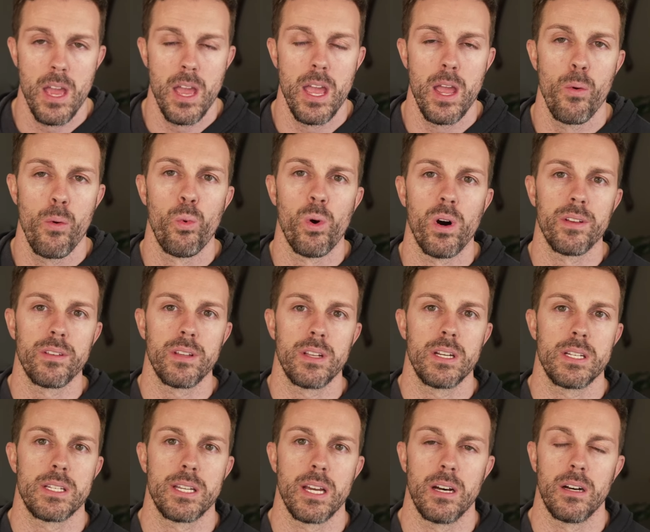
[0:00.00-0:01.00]
It wasn't
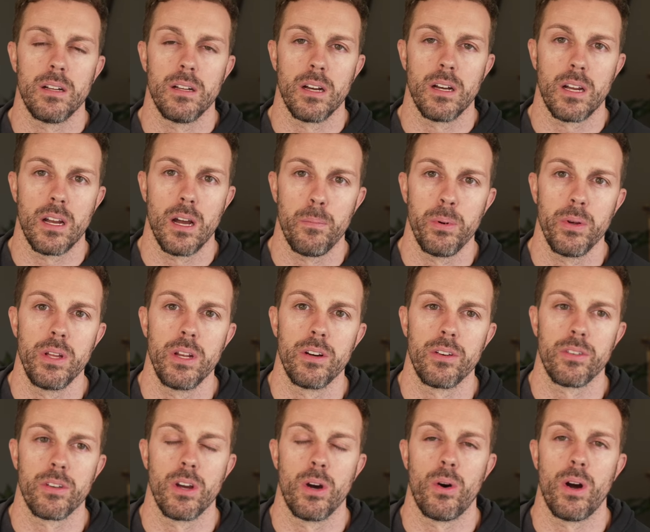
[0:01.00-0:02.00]
until a couple
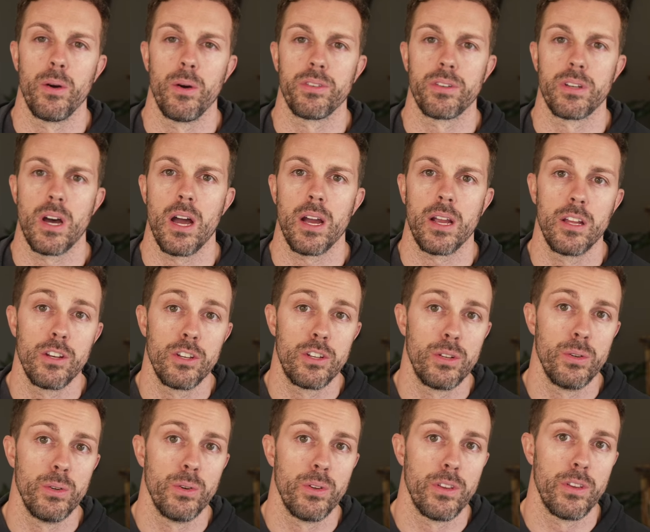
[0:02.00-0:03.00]
years ago I was talking
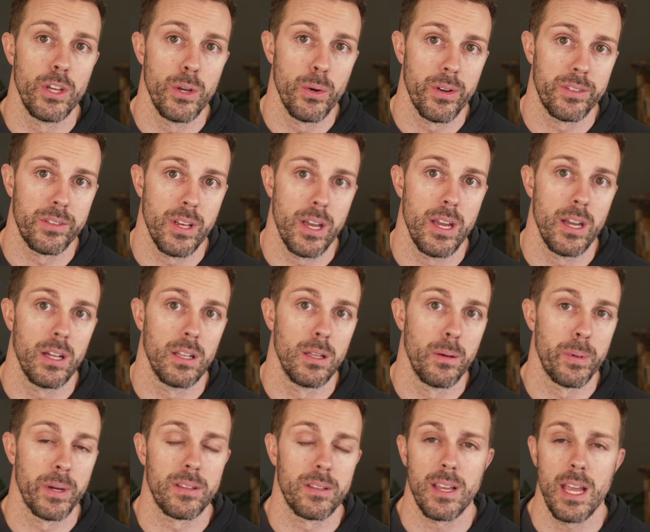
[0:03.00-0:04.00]
to the USA
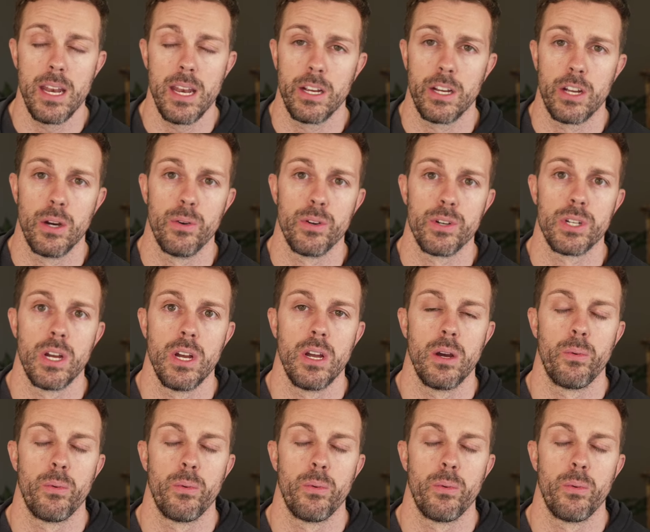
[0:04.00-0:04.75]
Olympic skating coach.